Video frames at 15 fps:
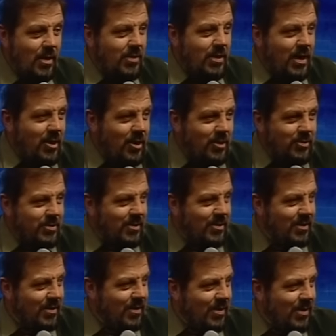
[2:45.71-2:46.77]

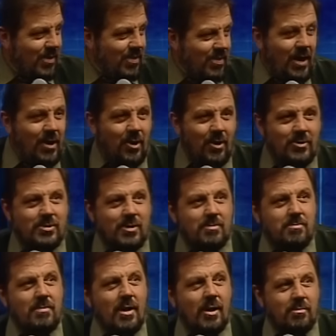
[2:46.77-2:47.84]
Then I was a
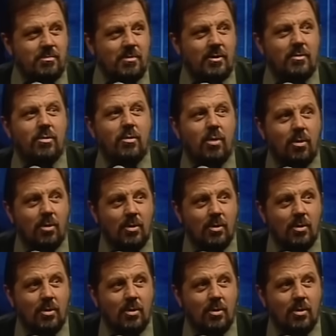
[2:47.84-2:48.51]
milkman.